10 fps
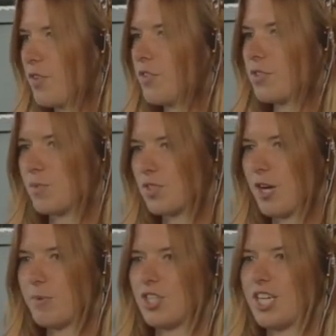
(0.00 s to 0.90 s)
you've used up
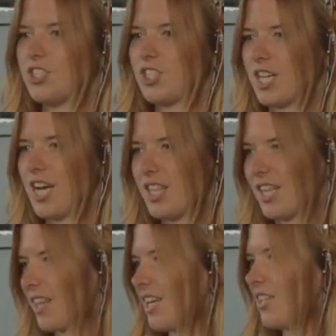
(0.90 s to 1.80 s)
so much energy that I
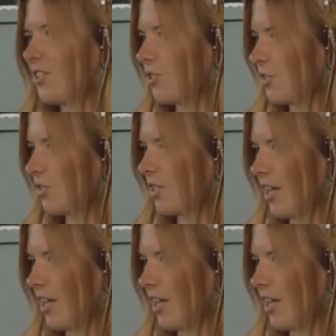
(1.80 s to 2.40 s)
think that you just,